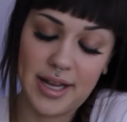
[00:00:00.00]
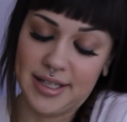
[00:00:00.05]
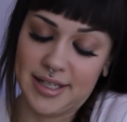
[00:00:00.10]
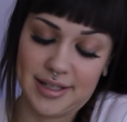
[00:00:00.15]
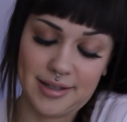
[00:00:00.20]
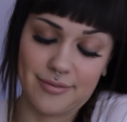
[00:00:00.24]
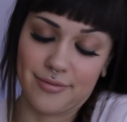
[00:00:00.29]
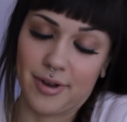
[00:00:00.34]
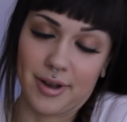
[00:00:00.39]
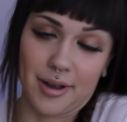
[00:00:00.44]
it
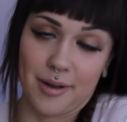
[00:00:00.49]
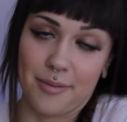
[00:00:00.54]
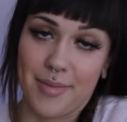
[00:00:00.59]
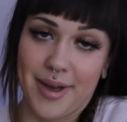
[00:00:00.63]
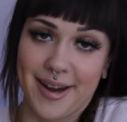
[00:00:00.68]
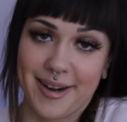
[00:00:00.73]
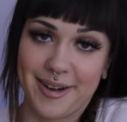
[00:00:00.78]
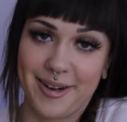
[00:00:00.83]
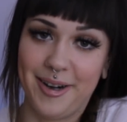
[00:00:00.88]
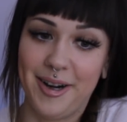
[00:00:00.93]
doesn't fucking
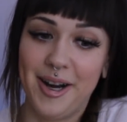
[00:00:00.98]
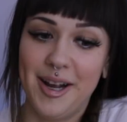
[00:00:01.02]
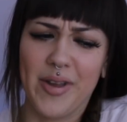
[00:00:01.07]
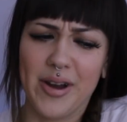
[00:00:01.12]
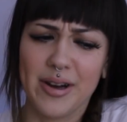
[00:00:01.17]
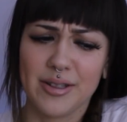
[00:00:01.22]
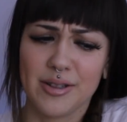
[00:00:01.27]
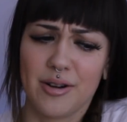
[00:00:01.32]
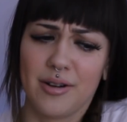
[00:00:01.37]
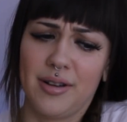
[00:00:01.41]
matter.
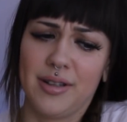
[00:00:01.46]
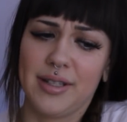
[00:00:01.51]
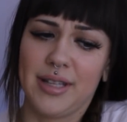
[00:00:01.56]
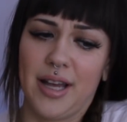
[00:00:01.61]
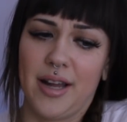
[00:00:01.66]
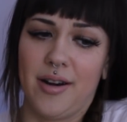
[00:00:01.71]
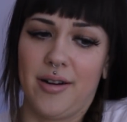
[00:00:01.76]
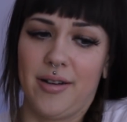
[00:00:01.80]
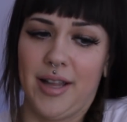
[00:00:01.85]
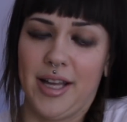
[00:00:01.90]
There's girls
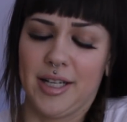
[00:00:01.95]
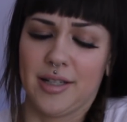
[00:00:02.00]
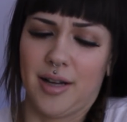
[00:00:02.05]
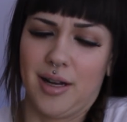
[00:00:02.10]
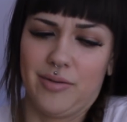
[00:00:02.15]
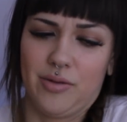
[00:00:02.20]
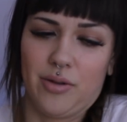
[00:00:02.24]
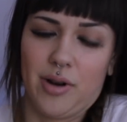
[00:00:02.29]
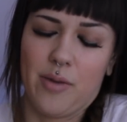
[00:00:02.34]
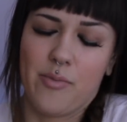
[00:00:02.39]
that are like
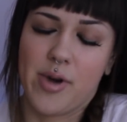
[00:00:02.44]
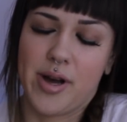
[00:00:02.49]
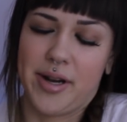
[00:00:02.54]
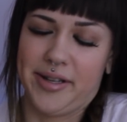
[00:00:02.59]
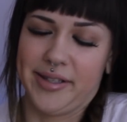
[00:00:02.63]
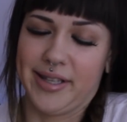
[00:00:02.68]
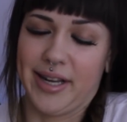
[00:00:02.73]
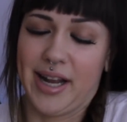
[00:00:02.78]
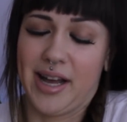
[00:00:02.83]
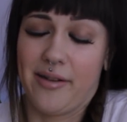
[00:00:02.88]
top 20
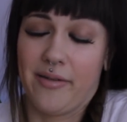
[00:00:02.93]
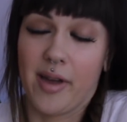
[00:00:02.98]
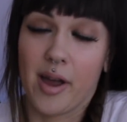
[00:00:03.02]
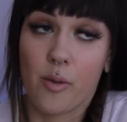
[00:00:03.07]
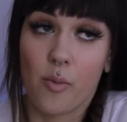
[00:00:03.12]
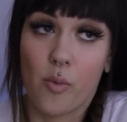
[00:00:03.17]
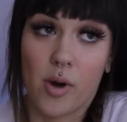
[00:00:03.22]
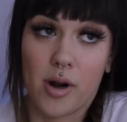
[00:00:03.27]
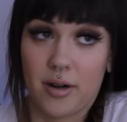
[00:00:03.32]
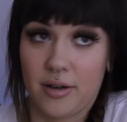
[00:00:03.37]
models that have
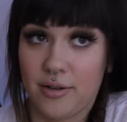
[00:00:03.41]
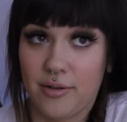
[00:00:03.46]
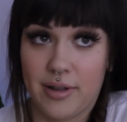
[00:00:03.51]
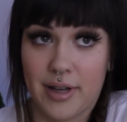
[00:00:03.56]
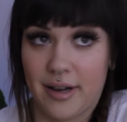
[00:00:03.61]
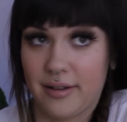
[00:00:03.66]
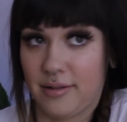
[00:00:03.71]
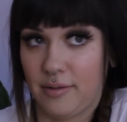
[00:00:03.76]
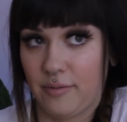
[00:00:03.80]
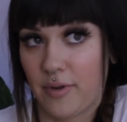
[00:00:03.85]
like 1,000 or
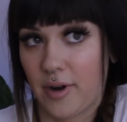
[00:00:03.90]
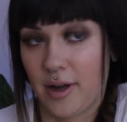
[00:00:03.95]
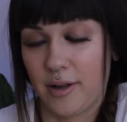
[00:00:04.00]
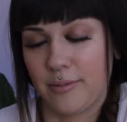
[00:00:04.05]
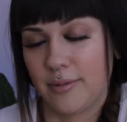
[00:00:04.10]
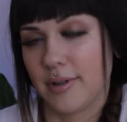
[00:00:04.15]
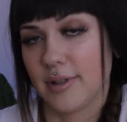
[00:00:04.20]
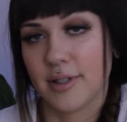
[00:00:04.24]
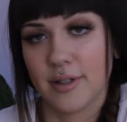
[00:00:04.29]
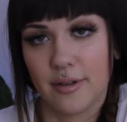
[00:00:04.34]
2,000
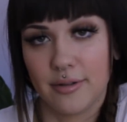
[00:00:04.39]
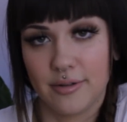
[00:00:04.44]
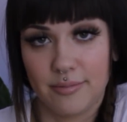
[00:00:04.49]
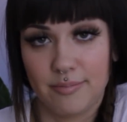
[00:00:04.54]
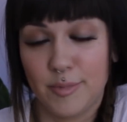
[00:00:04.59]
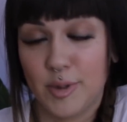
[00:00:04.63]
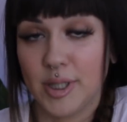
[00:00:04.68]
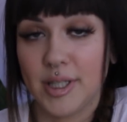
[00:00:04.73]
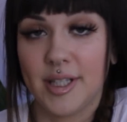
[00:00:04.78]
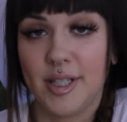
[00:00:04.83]
followers, so
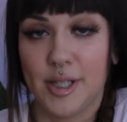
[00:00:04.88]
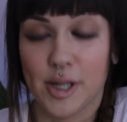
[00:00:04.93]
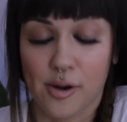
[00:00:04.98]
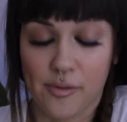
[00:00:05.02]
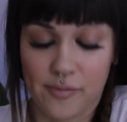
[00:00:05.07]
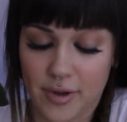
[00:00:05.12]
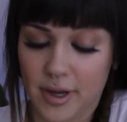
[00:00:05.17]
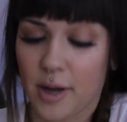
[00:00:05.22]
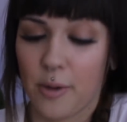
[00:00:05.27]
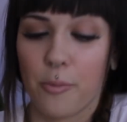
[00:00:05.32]
just
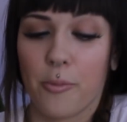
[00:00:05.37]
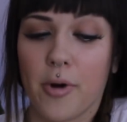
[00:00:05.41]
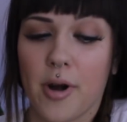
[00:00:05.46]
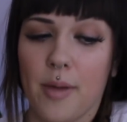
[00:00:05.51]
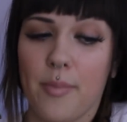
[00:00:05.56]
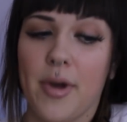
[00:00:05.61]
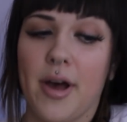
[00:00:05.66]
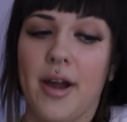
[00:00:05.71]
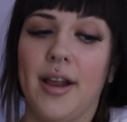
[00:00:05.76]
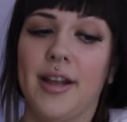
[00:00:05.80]
don't fucking
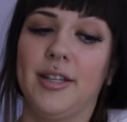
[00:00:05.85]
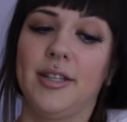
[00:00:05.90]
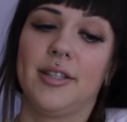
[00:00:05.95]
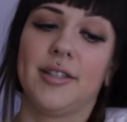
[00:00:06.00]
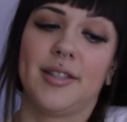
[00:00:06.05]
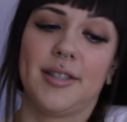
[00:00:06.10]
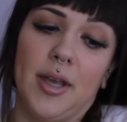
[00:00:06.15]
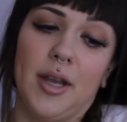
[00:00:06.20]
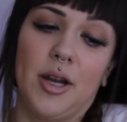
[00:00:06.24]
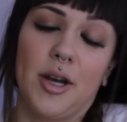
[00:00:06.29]
worry about it.
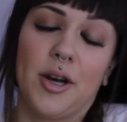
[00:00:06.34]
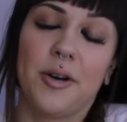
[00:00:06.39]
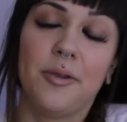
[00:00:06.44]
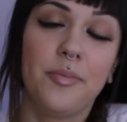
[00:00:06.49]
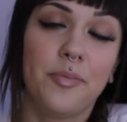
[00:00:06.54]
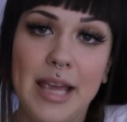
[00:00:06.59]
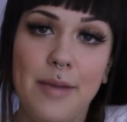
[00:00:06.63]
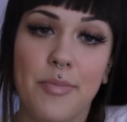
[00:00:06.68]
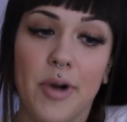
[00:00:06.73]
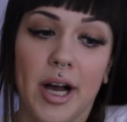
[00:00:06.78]
Just, you
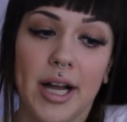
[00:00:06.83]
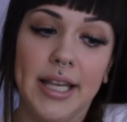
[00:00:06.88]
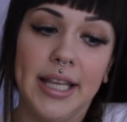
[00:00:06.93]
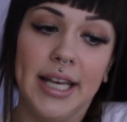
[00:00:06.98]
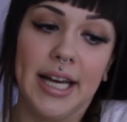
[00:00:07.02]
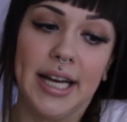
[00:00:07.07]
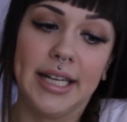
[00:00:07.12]
know, keep on your